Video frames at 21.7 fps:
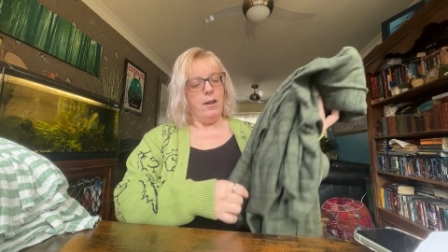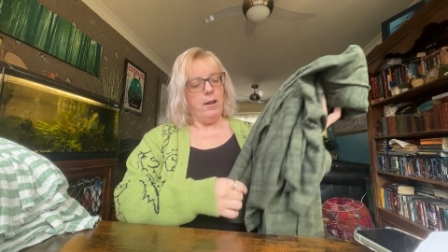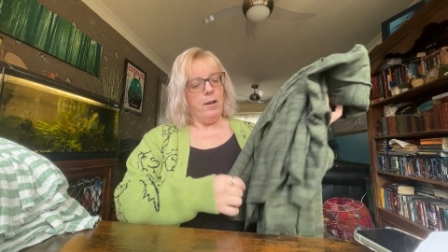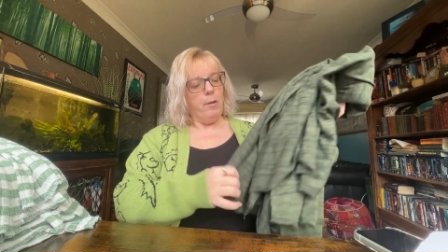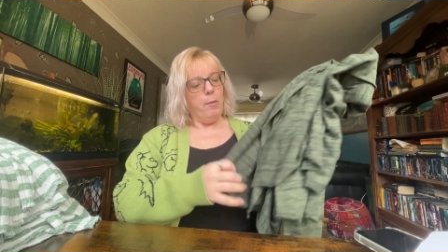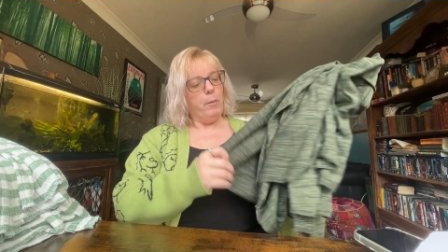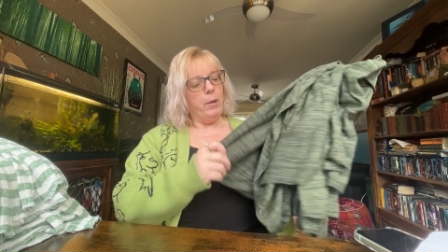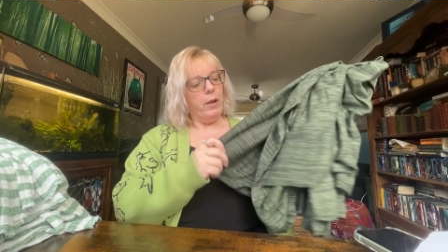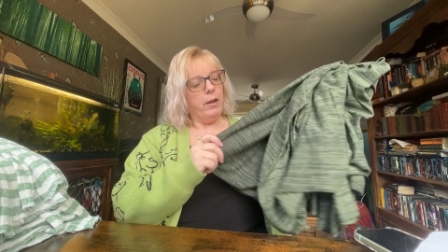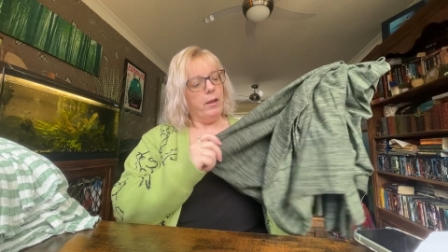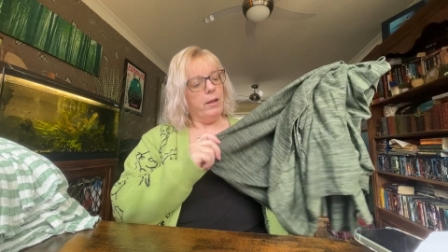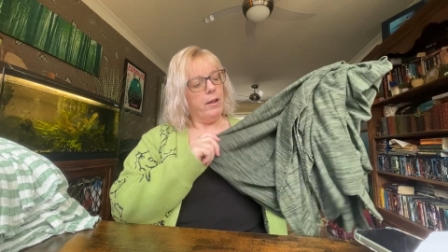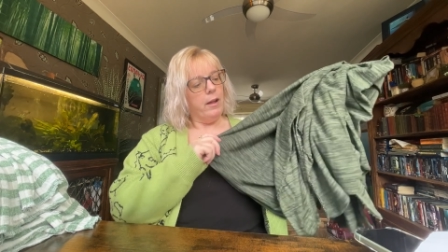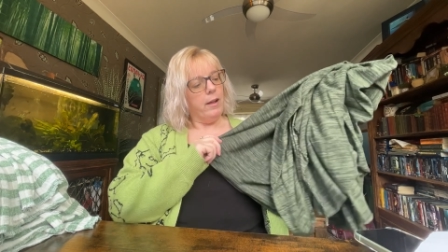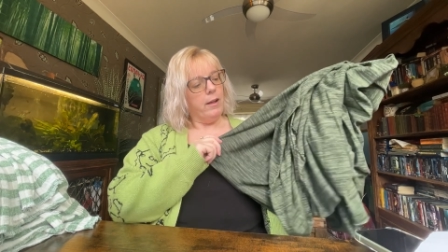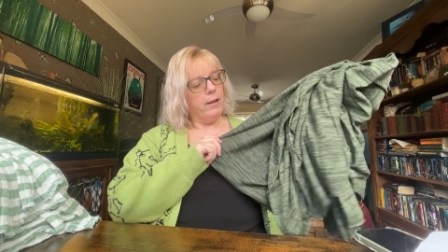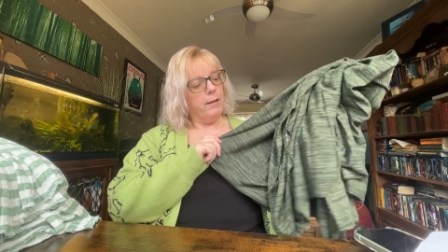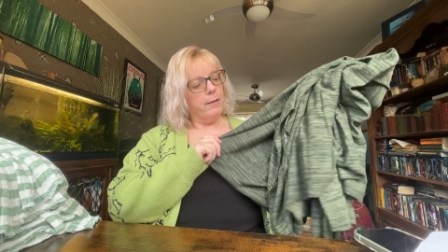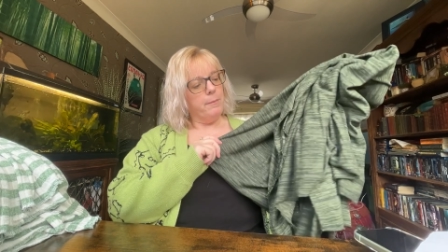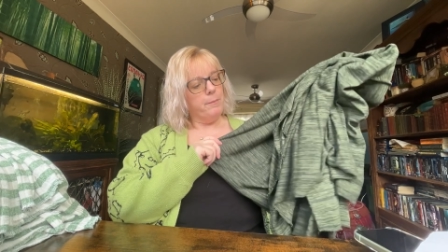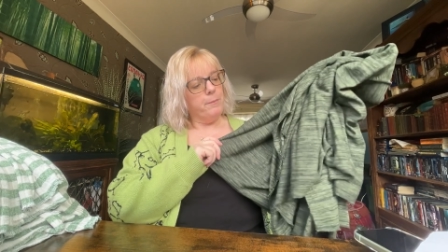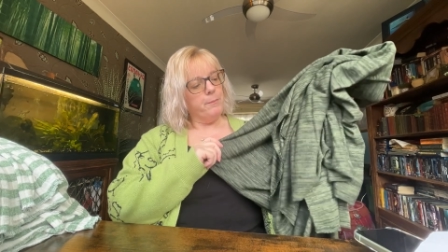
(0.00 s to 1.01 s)
But
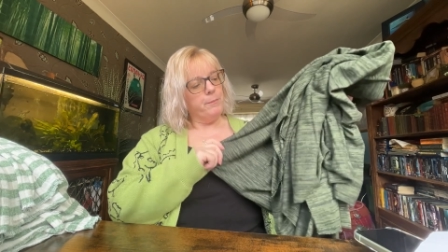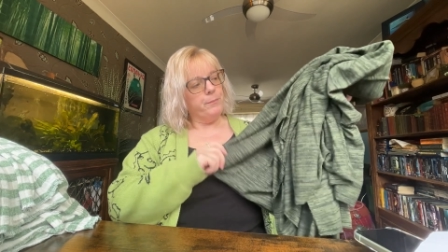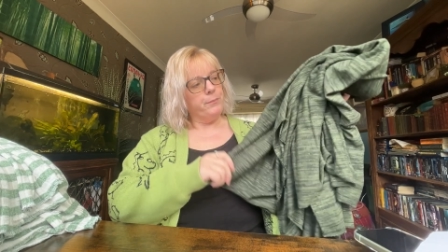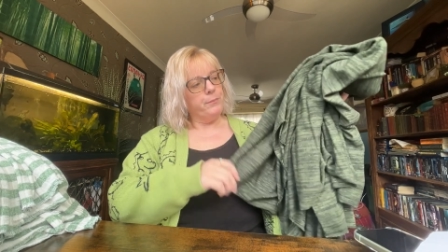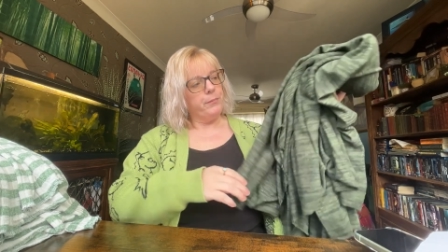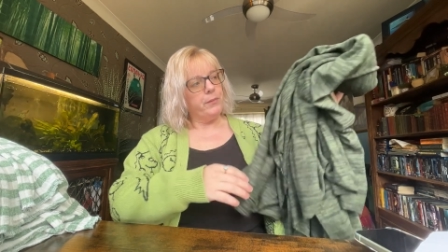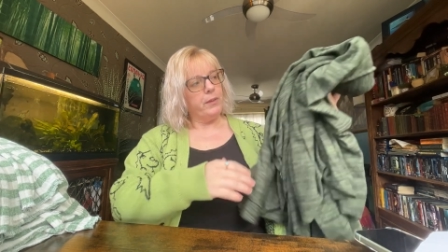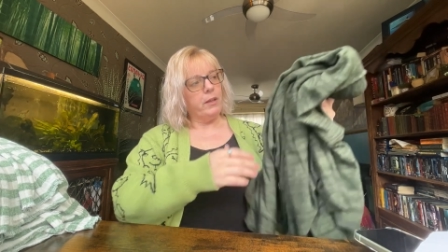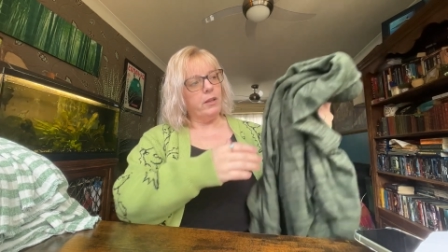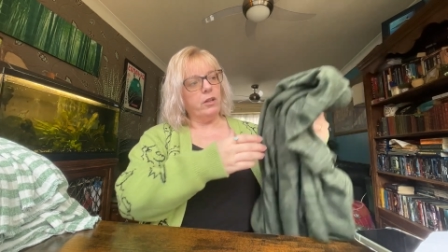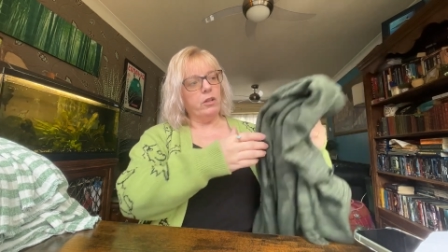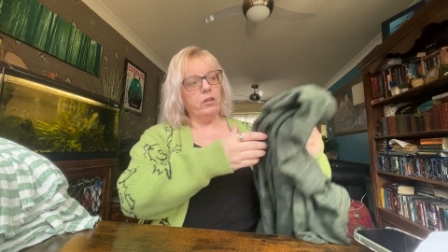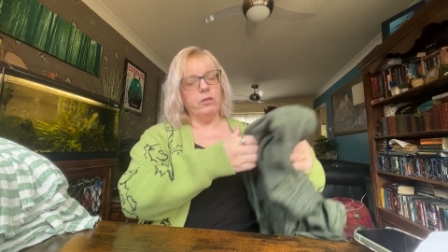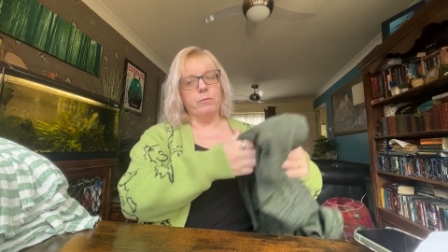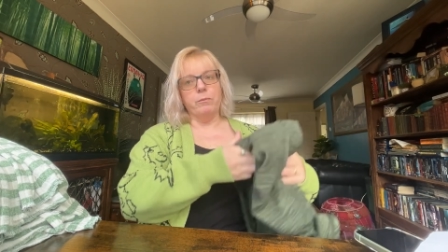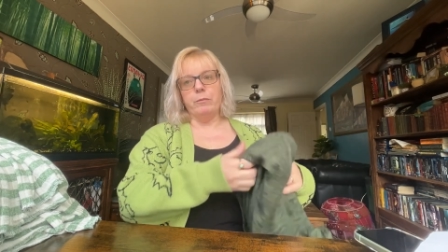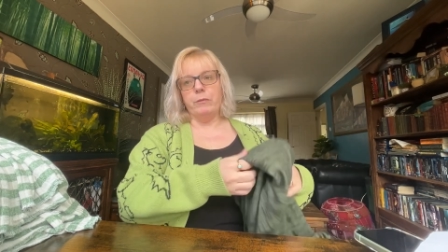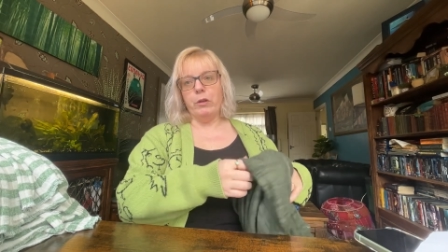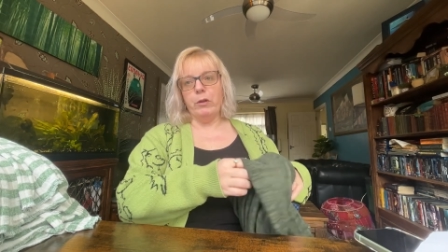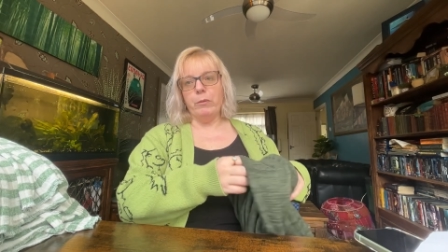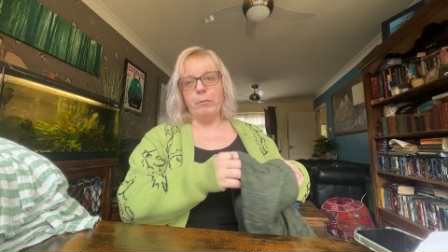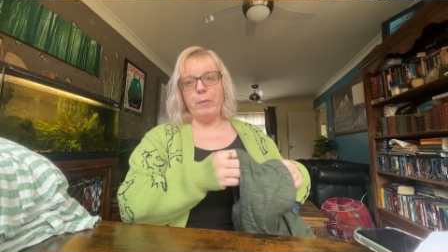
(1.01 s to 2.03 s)

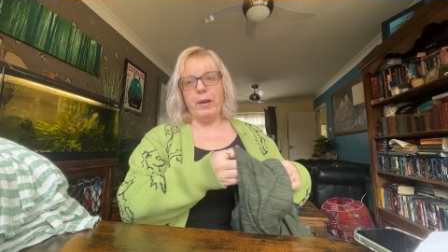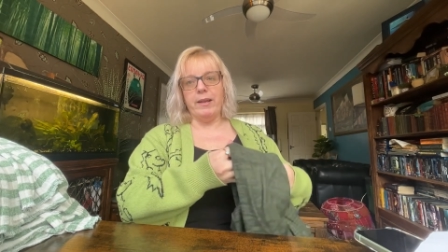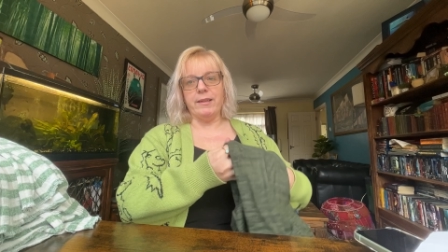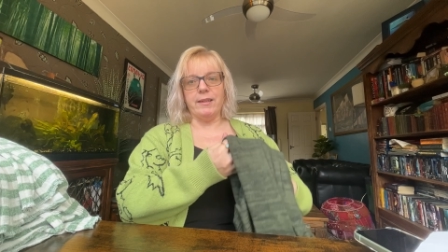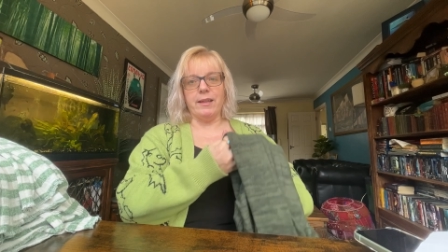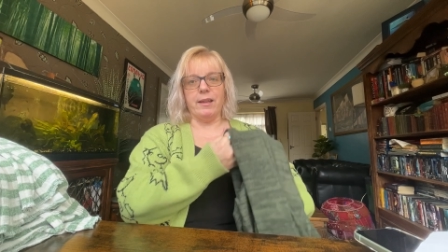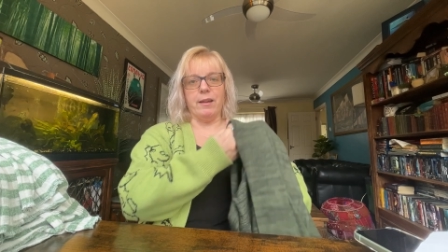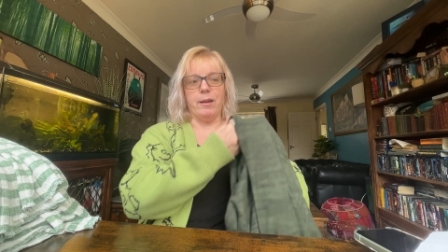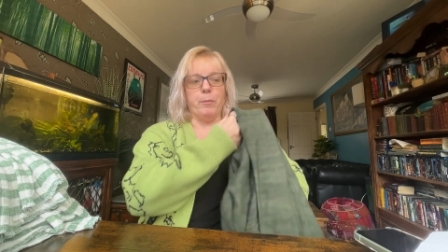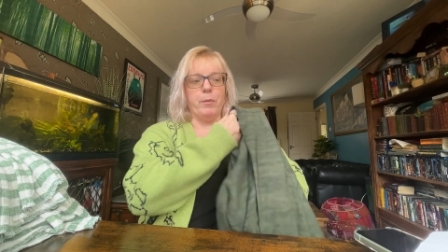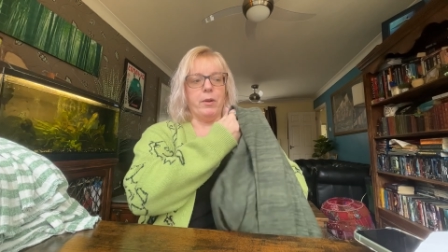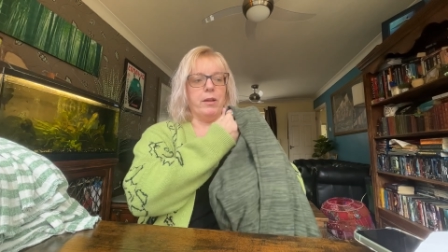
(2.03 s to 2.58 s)
couldn't pass that up.